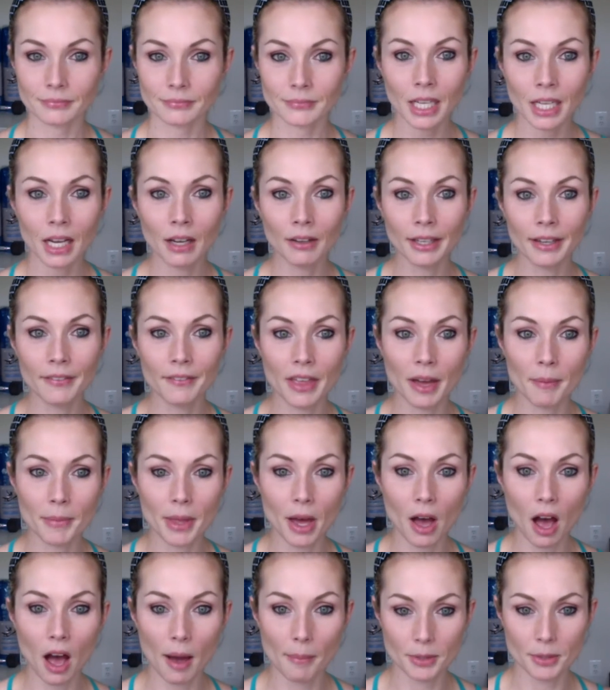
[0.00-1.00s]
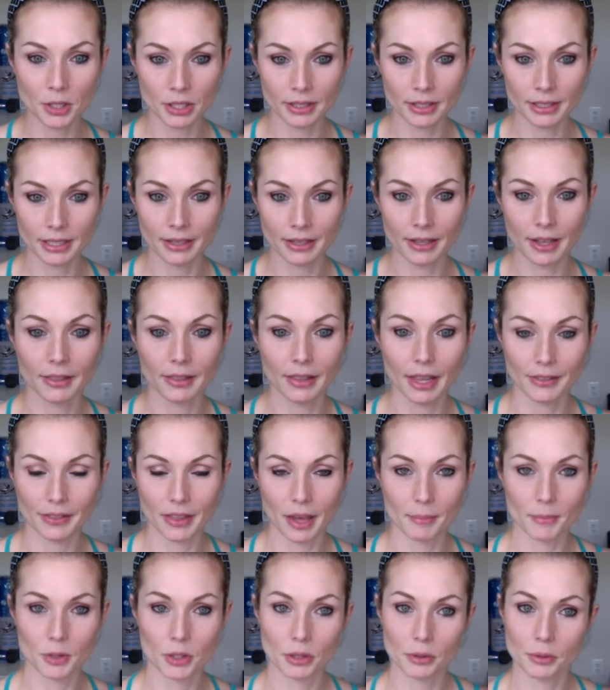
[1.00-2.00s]
I'll give them the options and then let
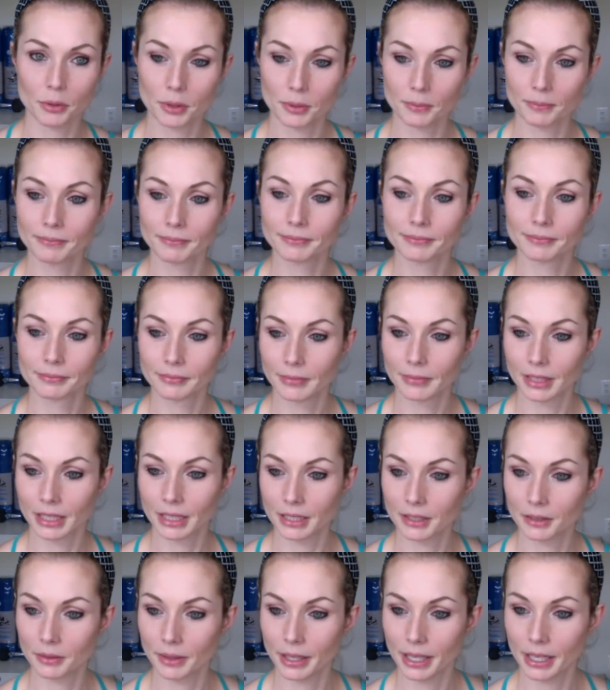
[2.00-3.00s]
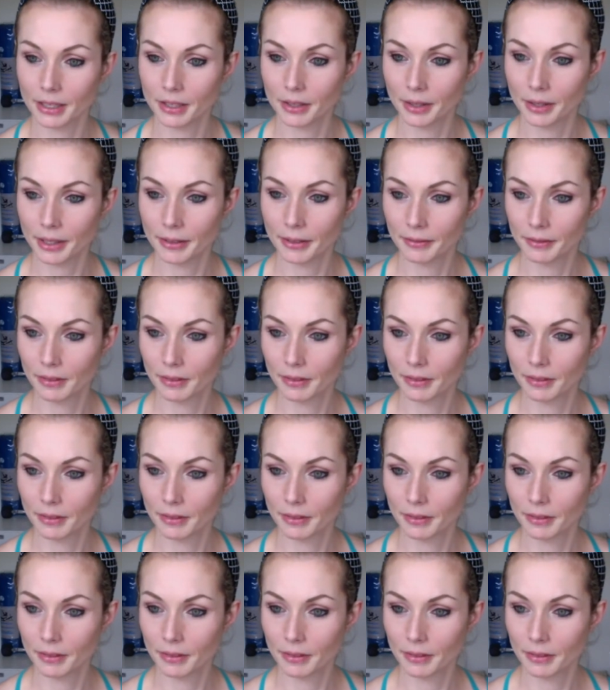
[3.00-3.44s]
them choose. That's the way to do it.